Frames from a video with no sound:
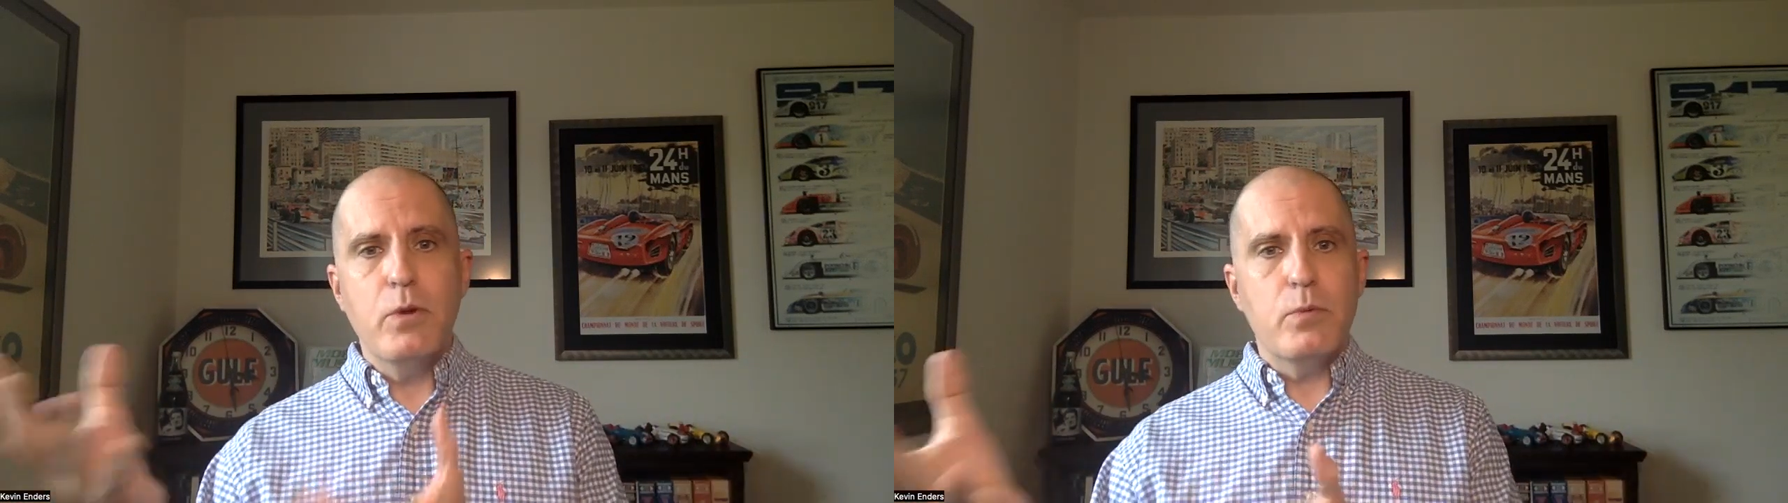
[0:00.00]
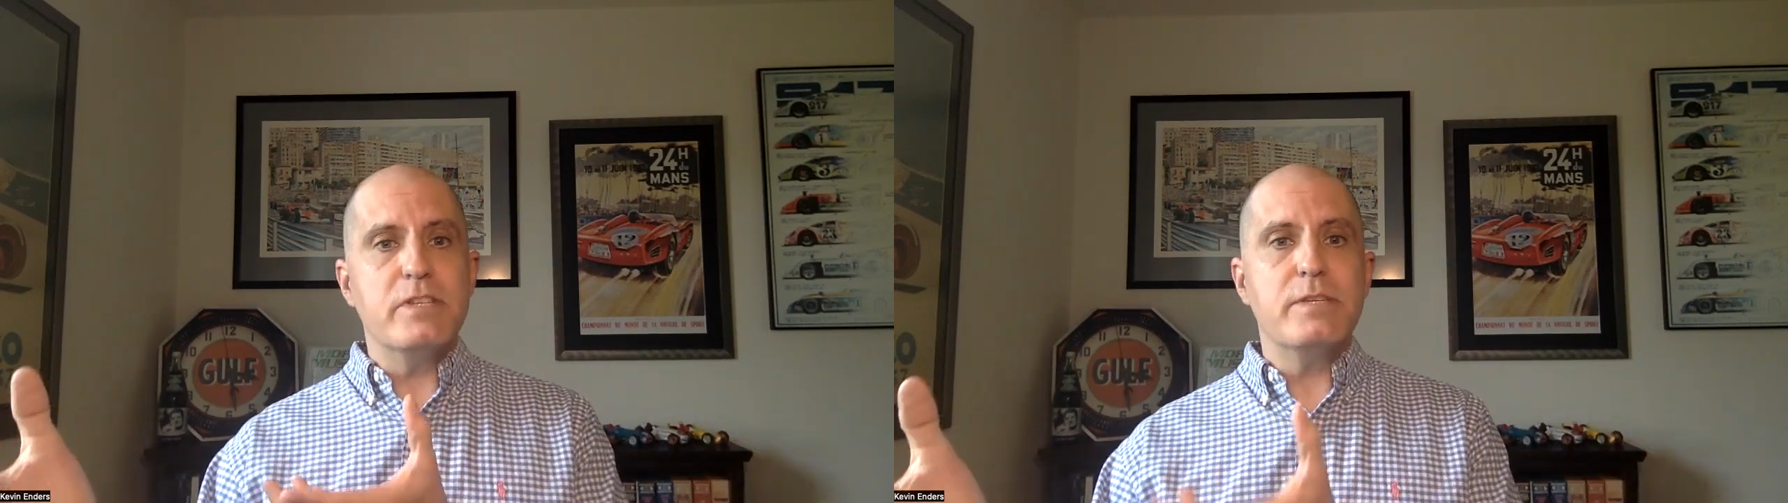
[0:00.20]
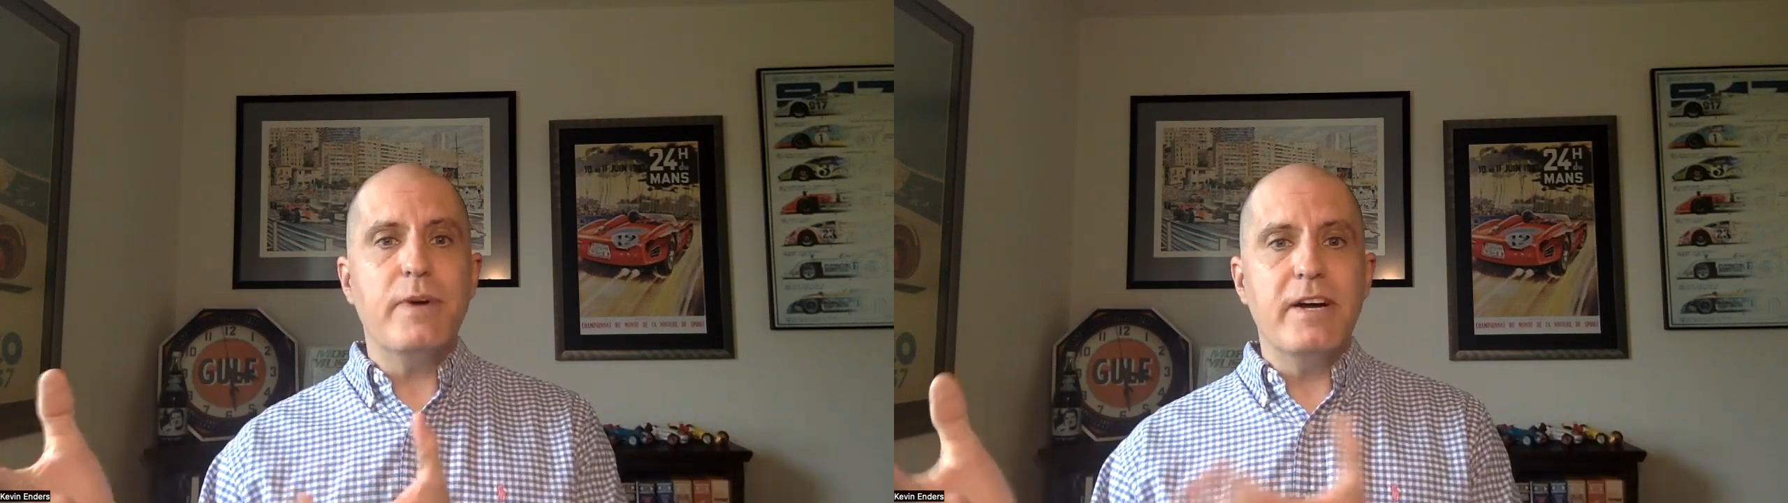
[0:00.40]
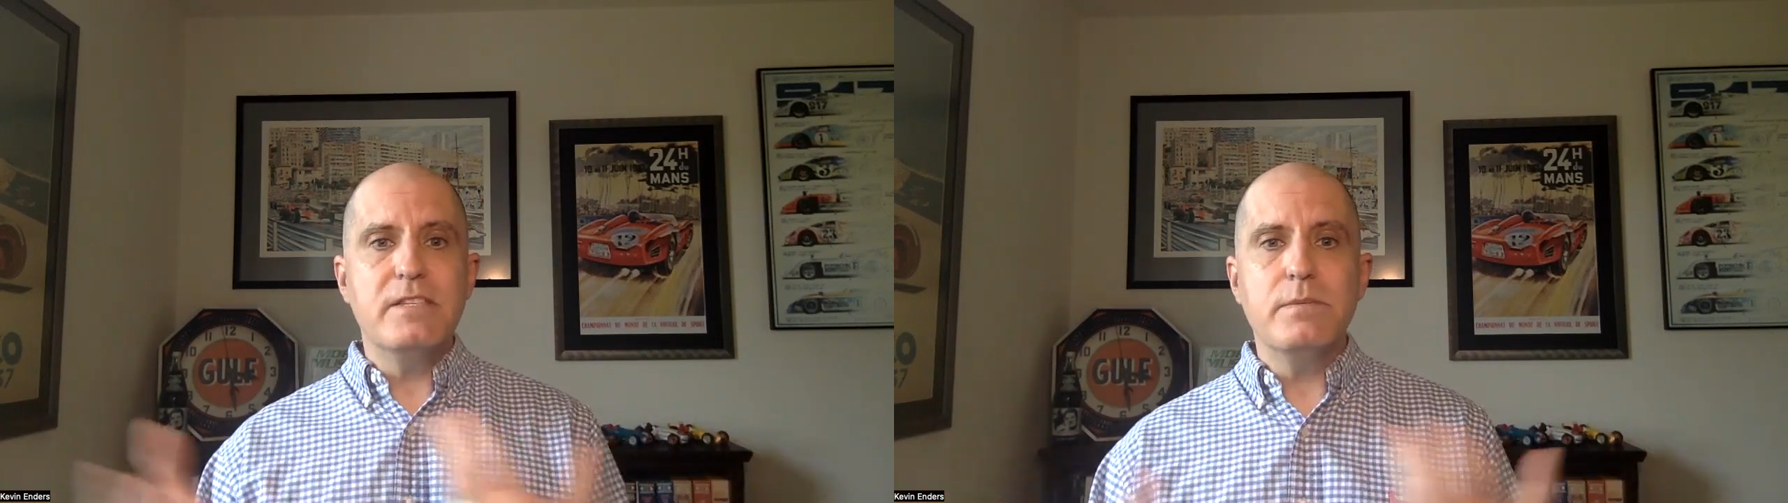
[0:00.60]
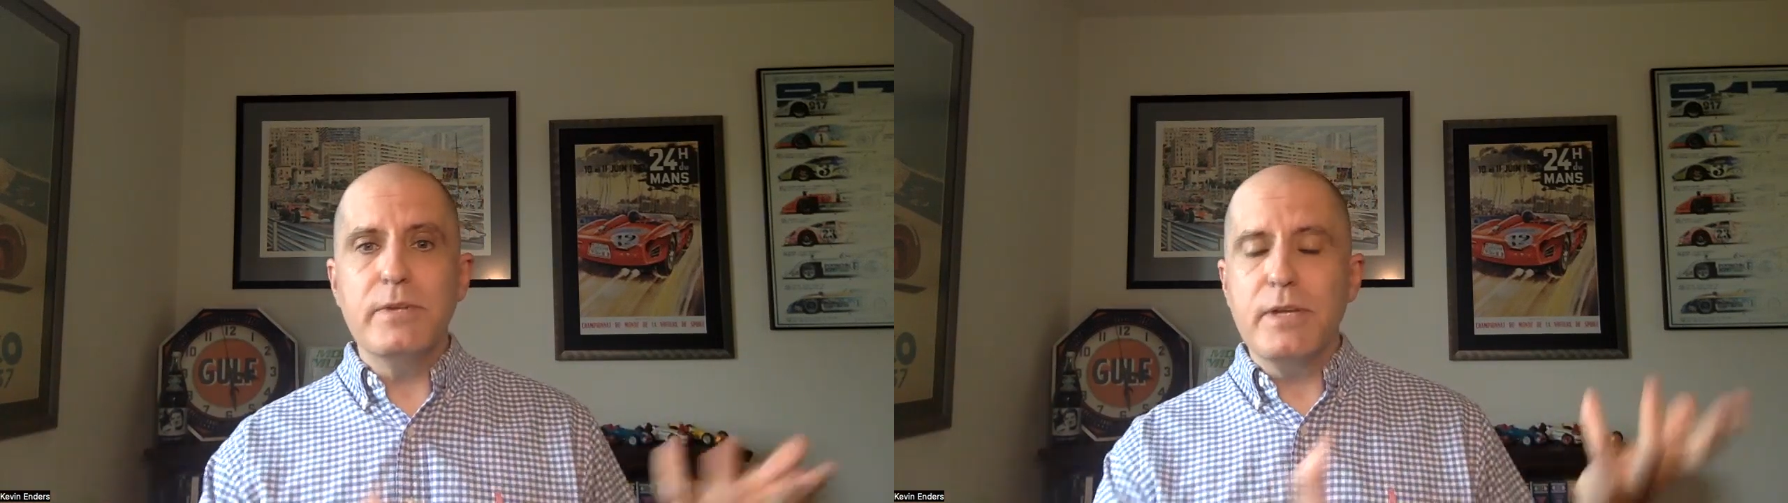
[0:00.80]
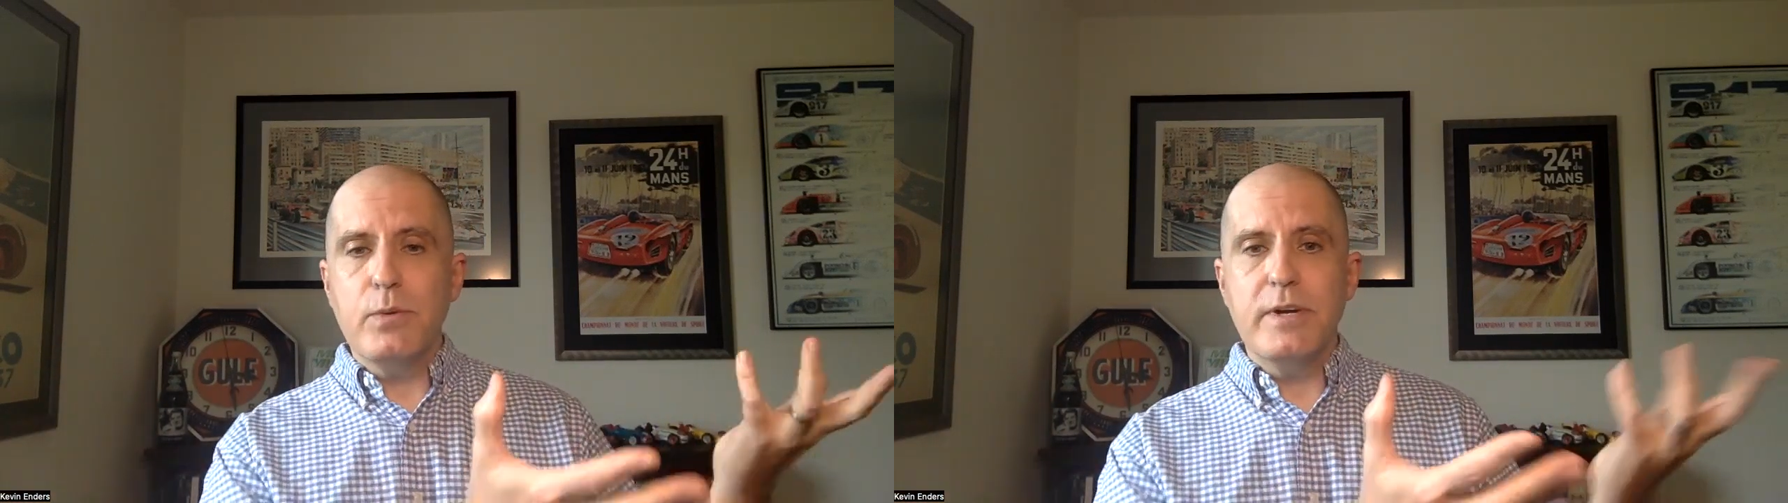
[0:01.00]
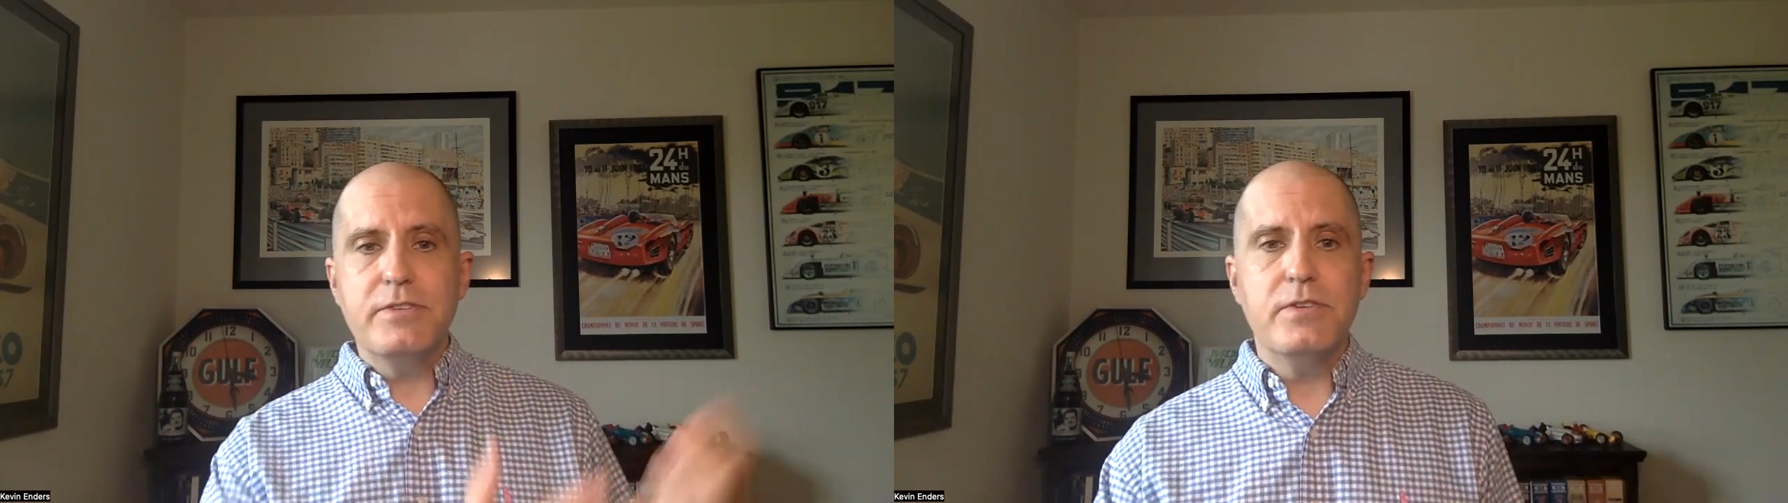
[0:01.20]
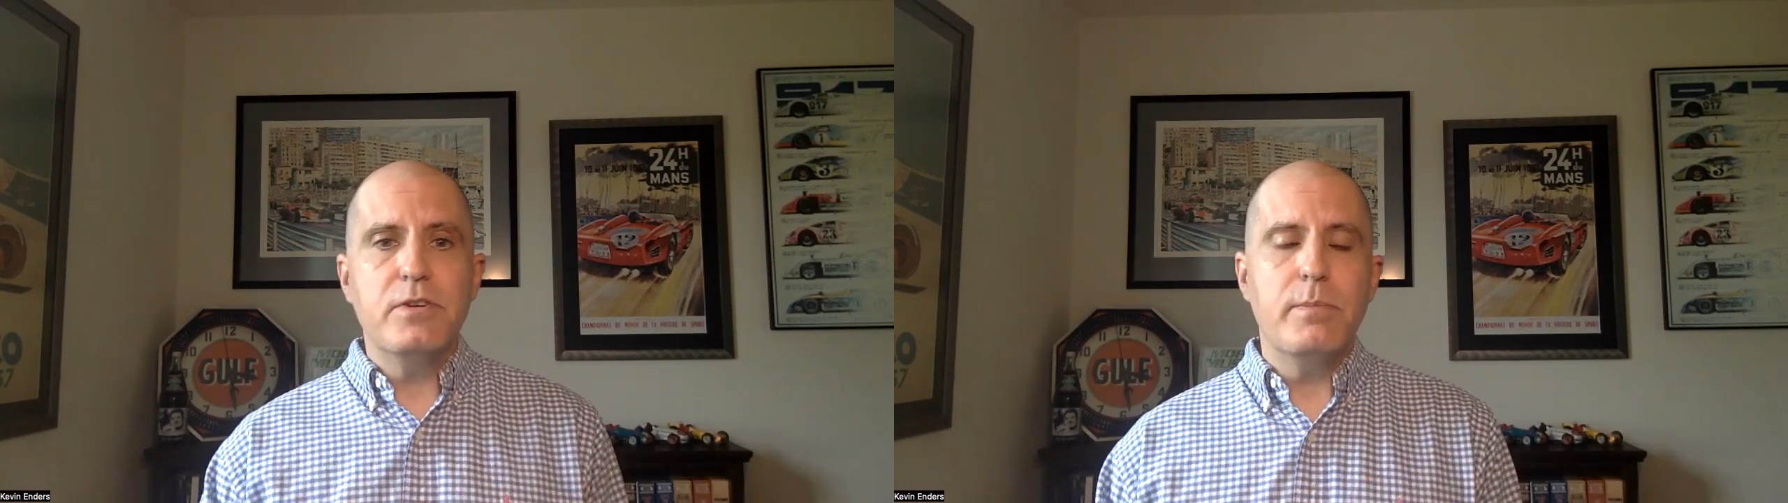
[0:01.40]
responsibly
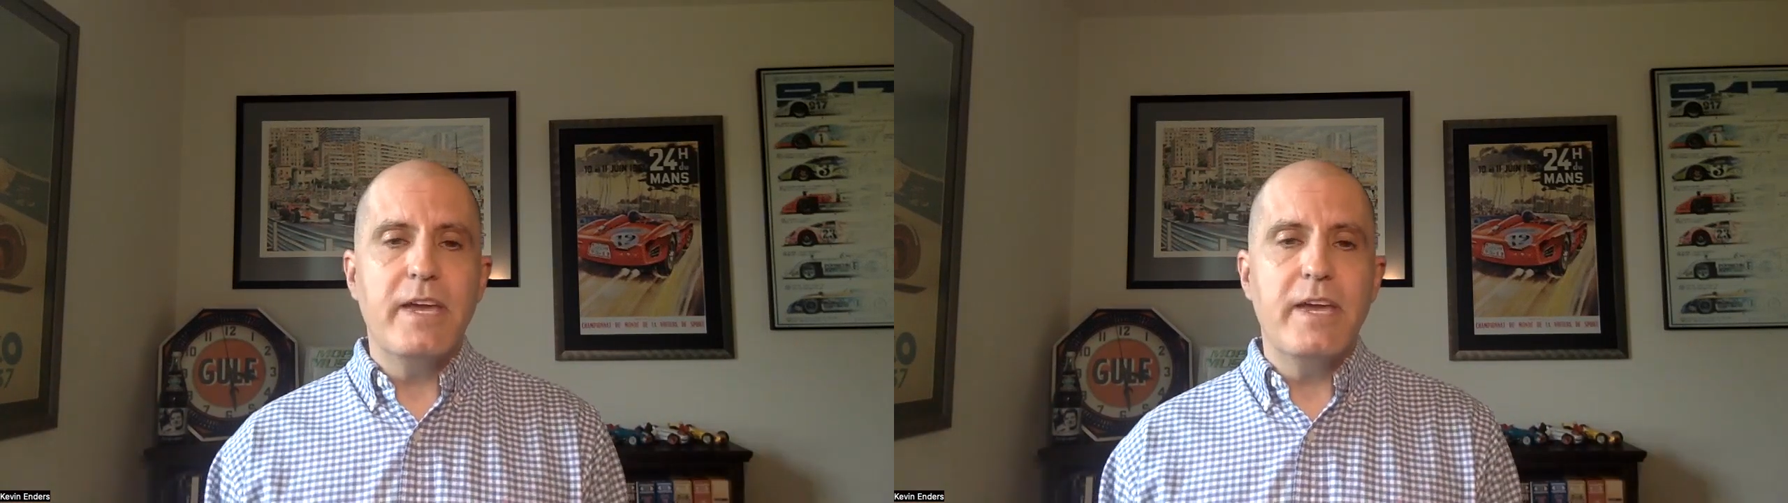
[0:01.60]
question your